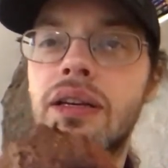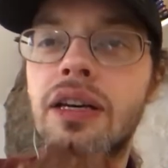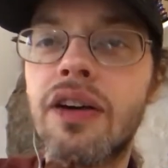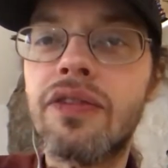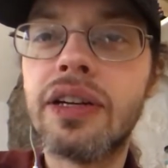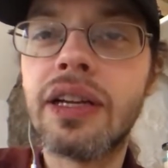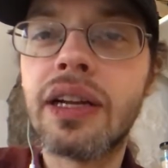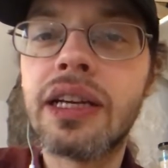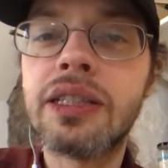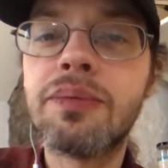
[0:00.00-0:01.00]
Covered in a
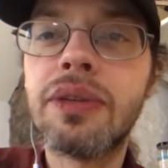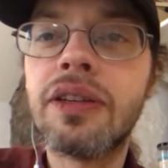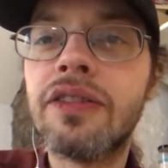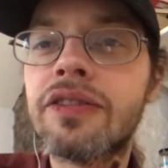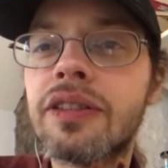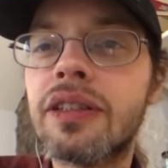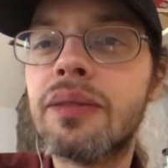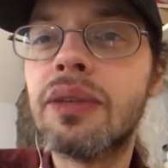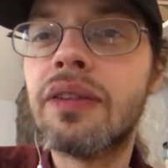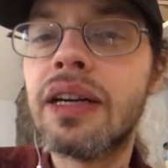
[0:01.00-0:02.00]
nice bit of
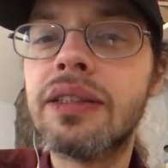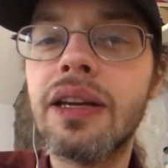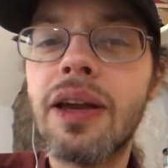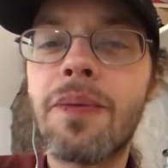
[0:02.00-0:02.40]
icing.